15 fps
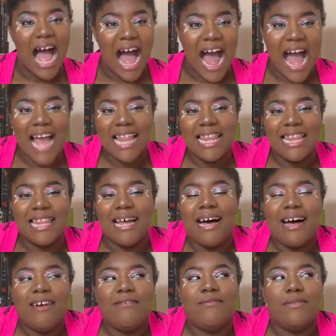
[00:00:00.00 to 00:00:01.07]
I
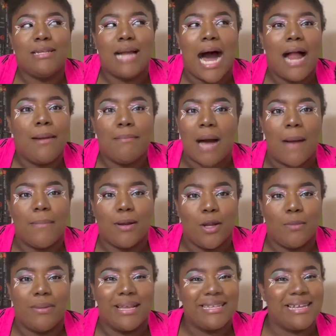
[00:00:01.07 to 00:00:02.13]
love non-popular
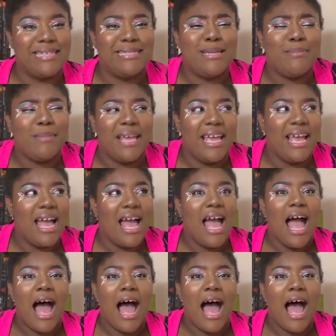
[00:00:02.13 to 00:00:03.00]
books, because to me,